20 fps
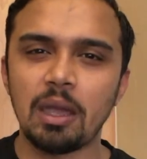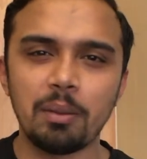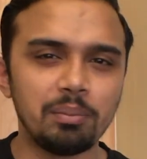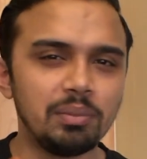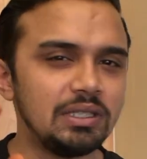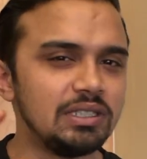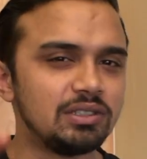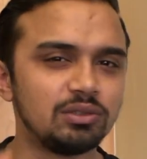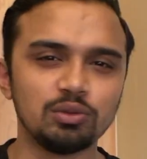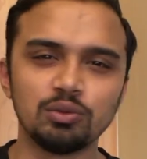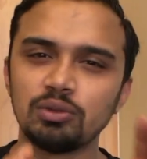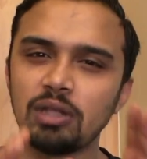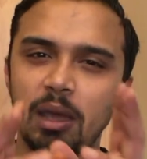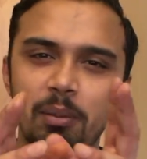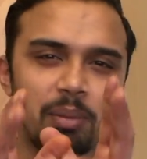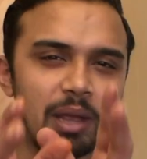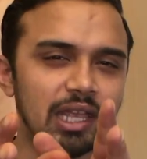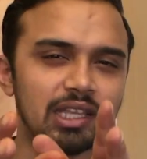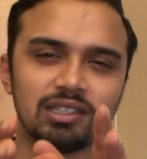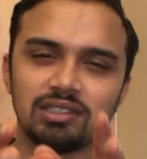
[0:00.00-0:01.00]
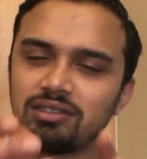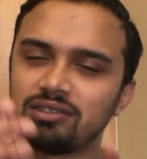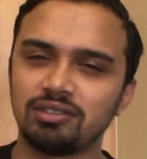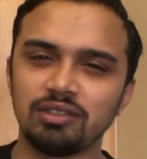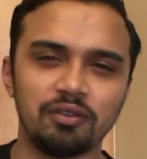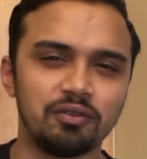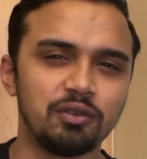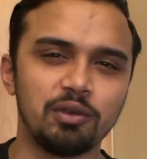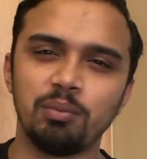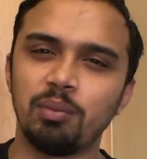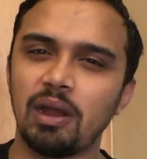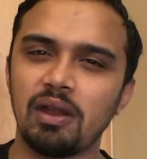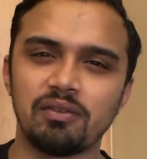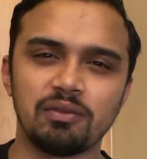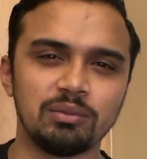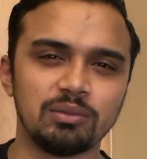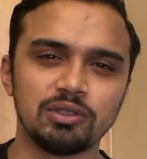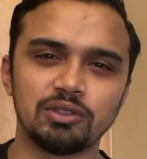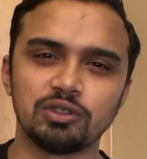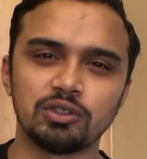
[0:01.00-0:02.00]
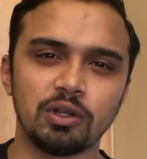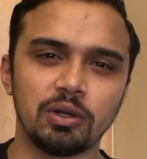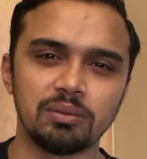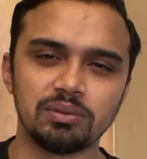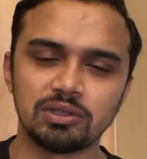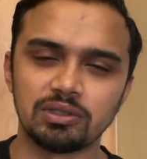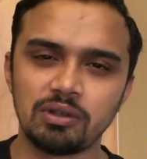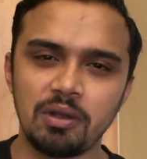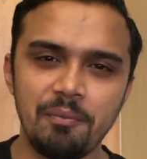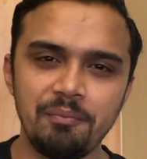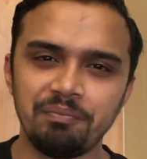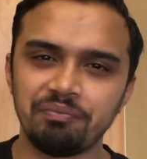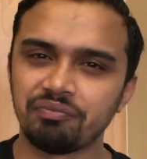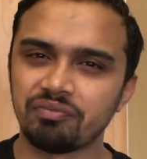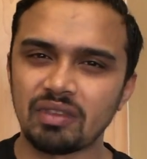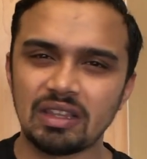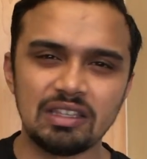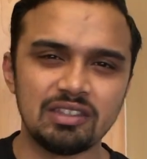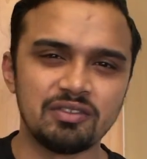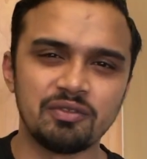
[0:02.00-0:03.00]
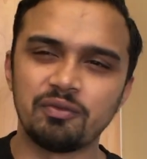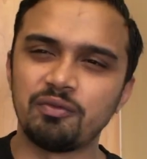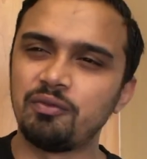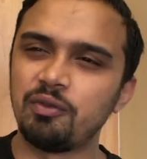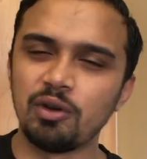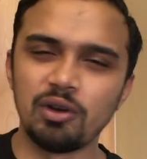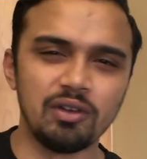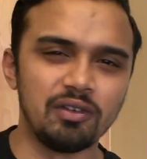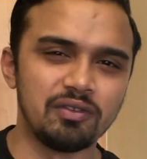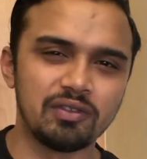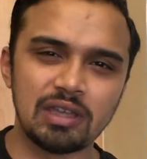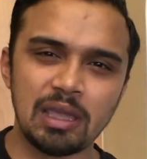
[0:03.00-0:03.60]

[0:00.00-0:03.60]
beats all that packet stuff you buy from the shops. It's full of